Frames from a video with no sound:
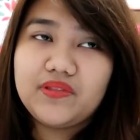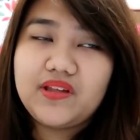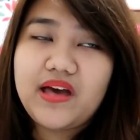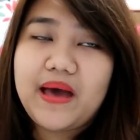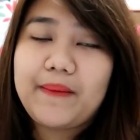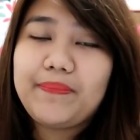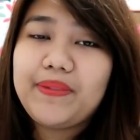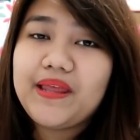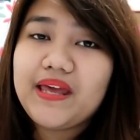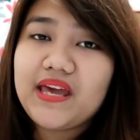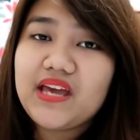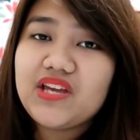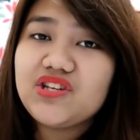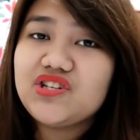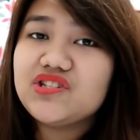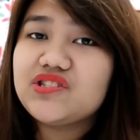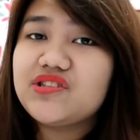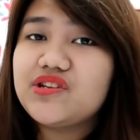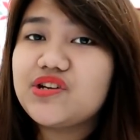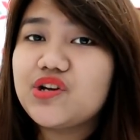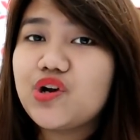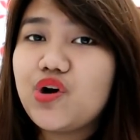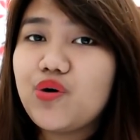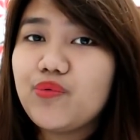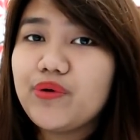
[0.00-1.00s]
applications
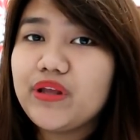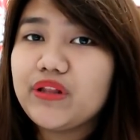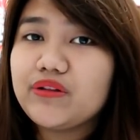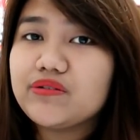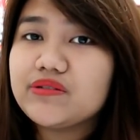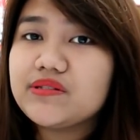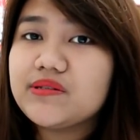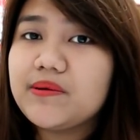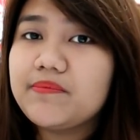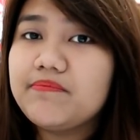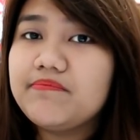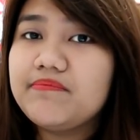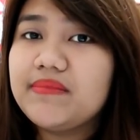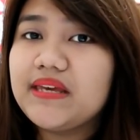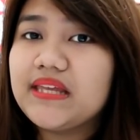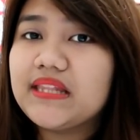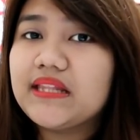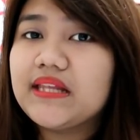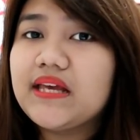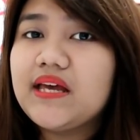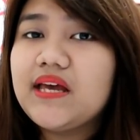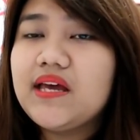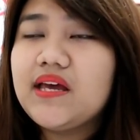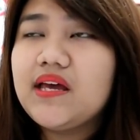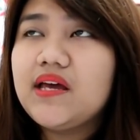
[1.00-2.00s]
they're going to
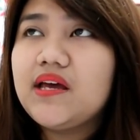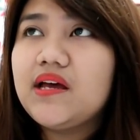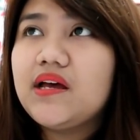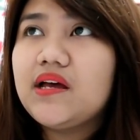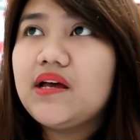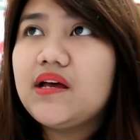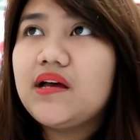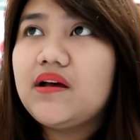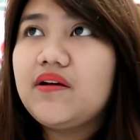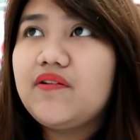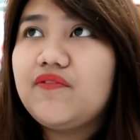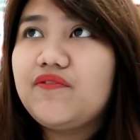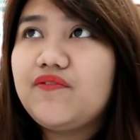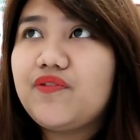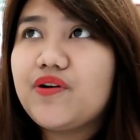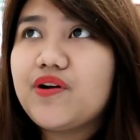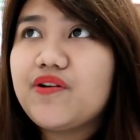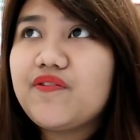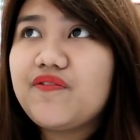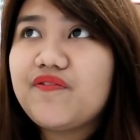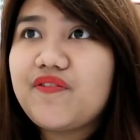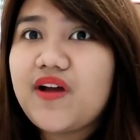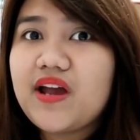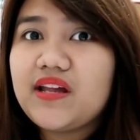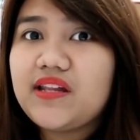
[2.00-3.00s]
submit
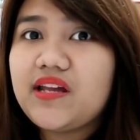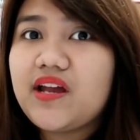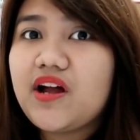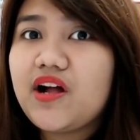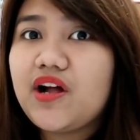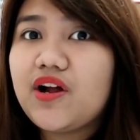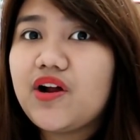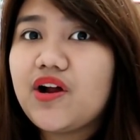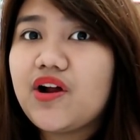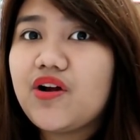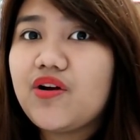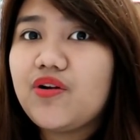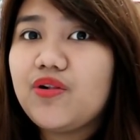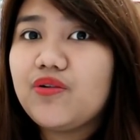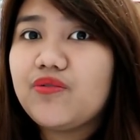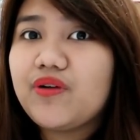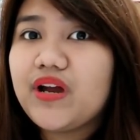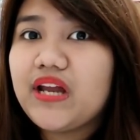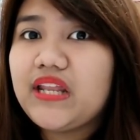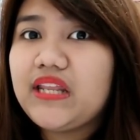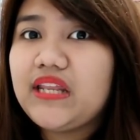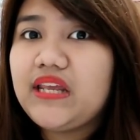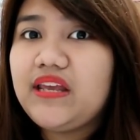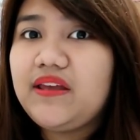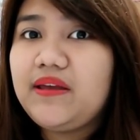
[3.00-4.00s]
for Friday are
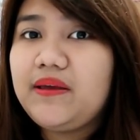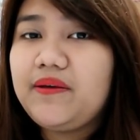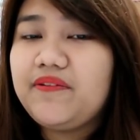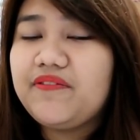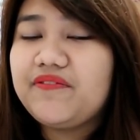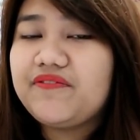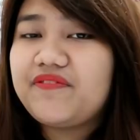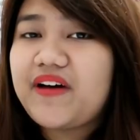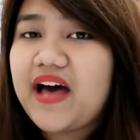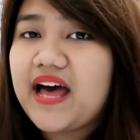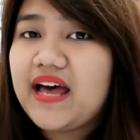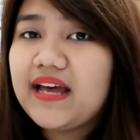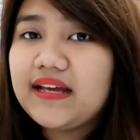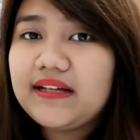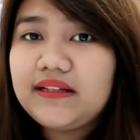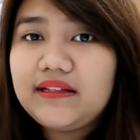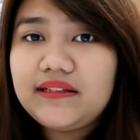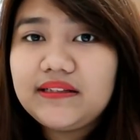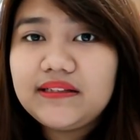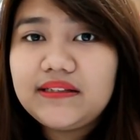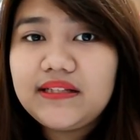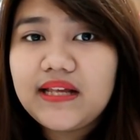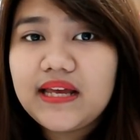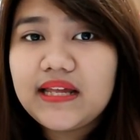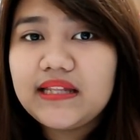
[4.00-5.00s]
already
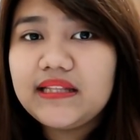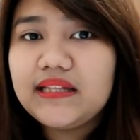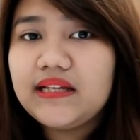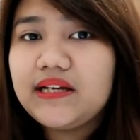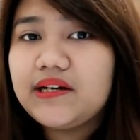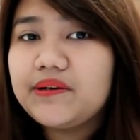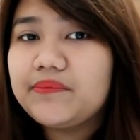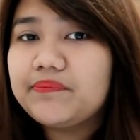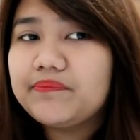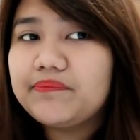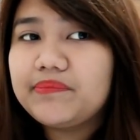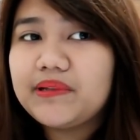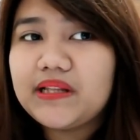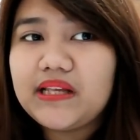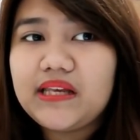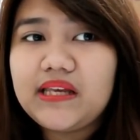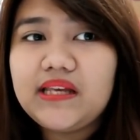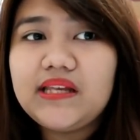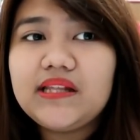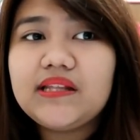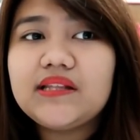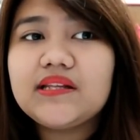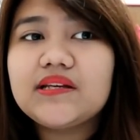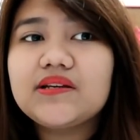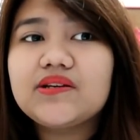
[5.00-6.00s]
filed and
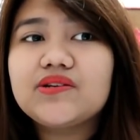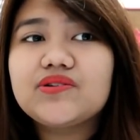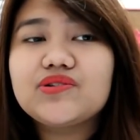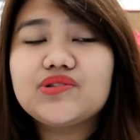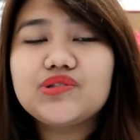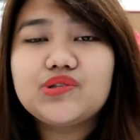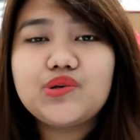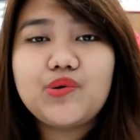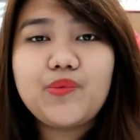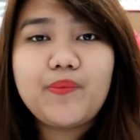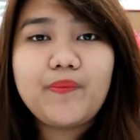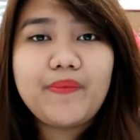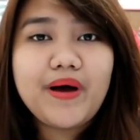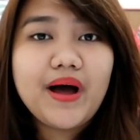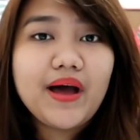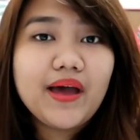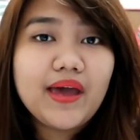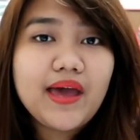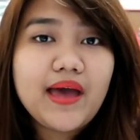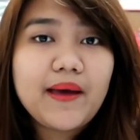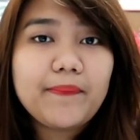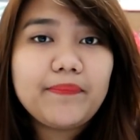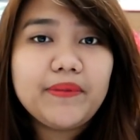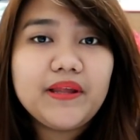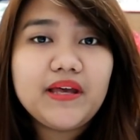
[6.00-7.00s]
complete. So
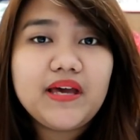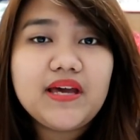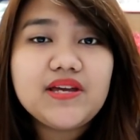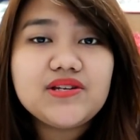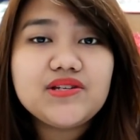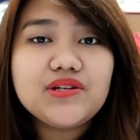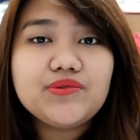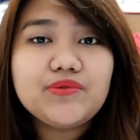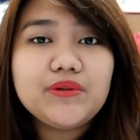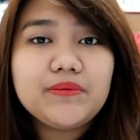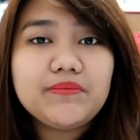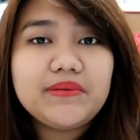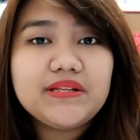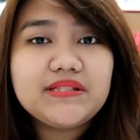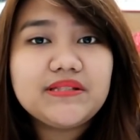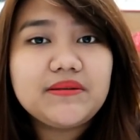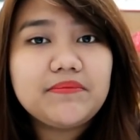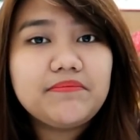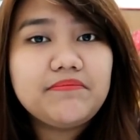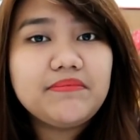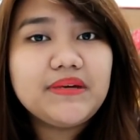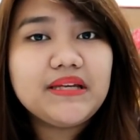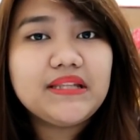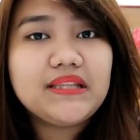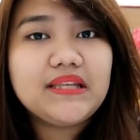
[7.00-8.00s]
my application will be
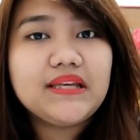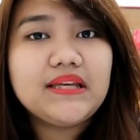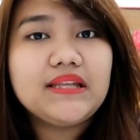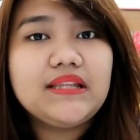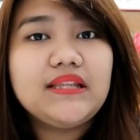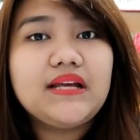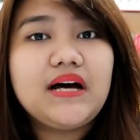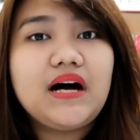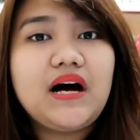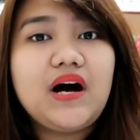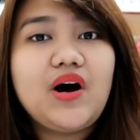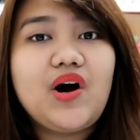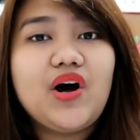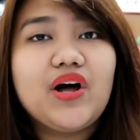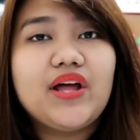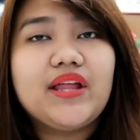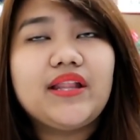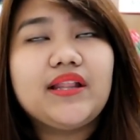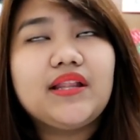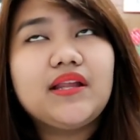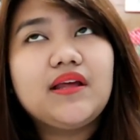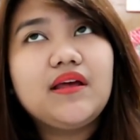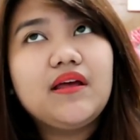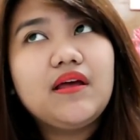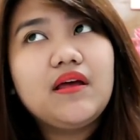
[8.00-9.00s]
submitted
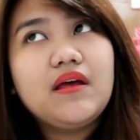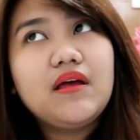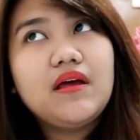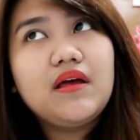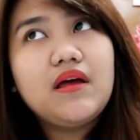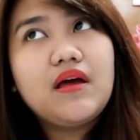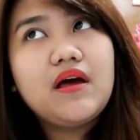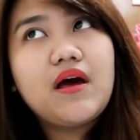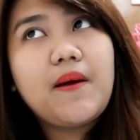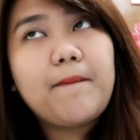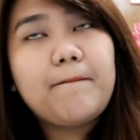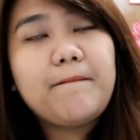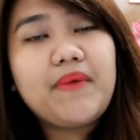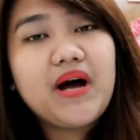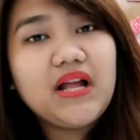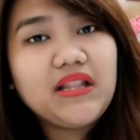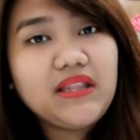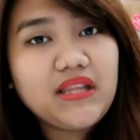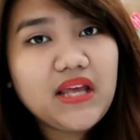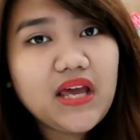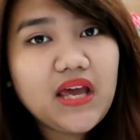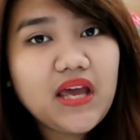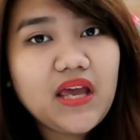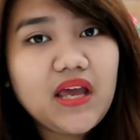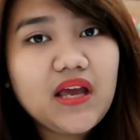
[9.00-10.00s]
on
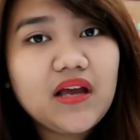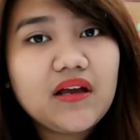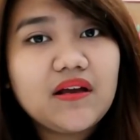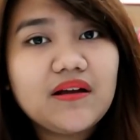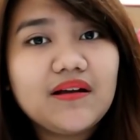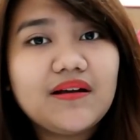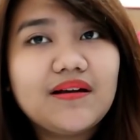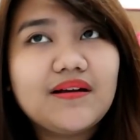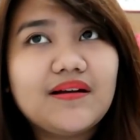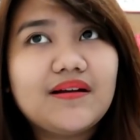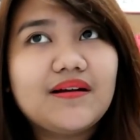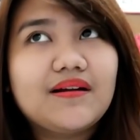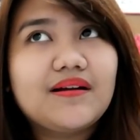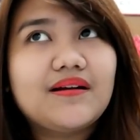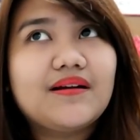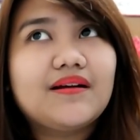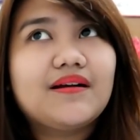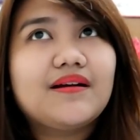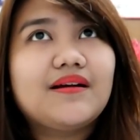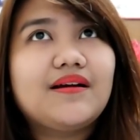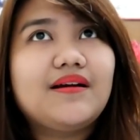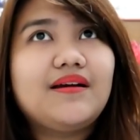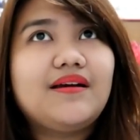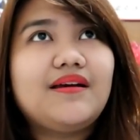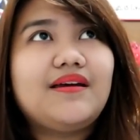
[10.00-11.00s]
Monday.
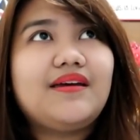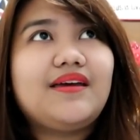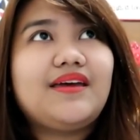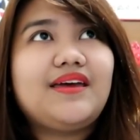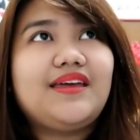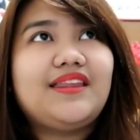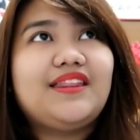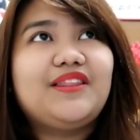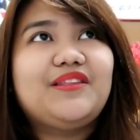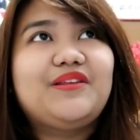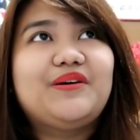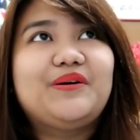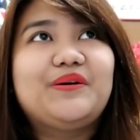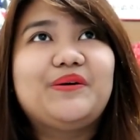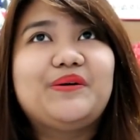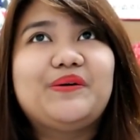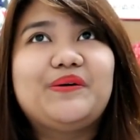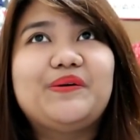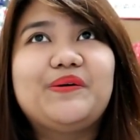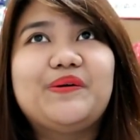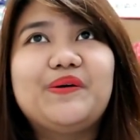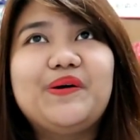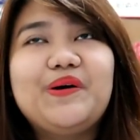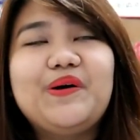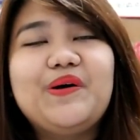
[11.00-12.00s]
And
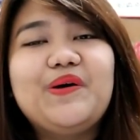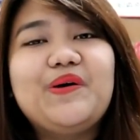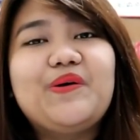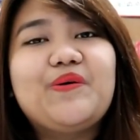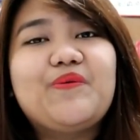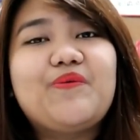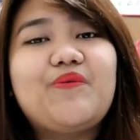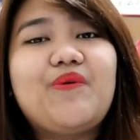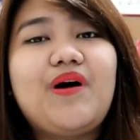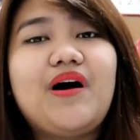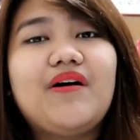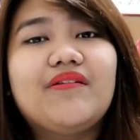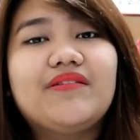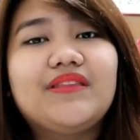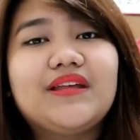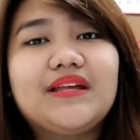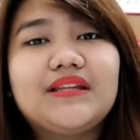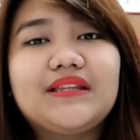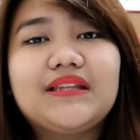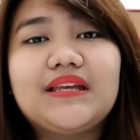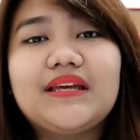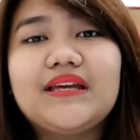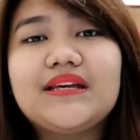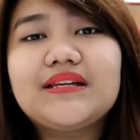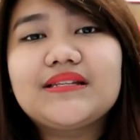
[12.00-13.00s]
wow,
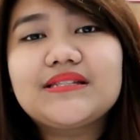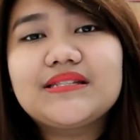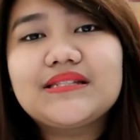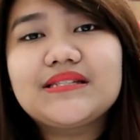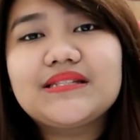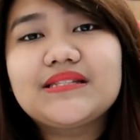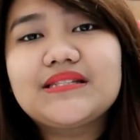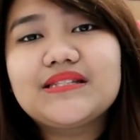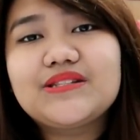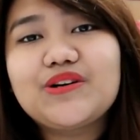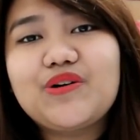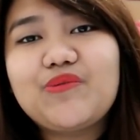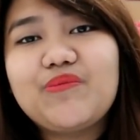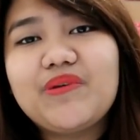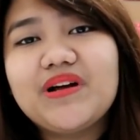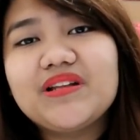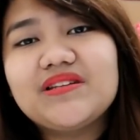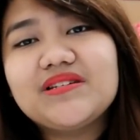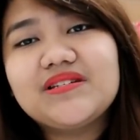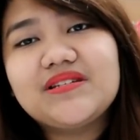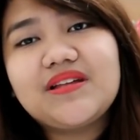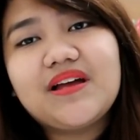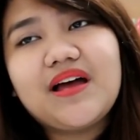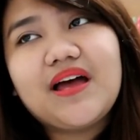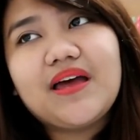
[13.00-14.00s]
that takes so
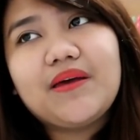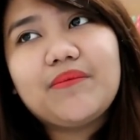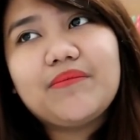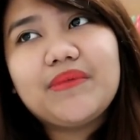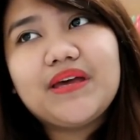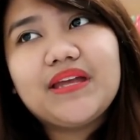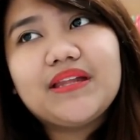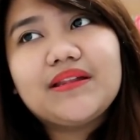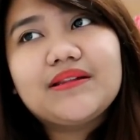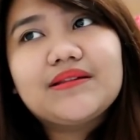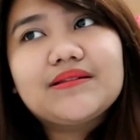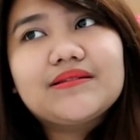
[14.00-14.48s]
much time.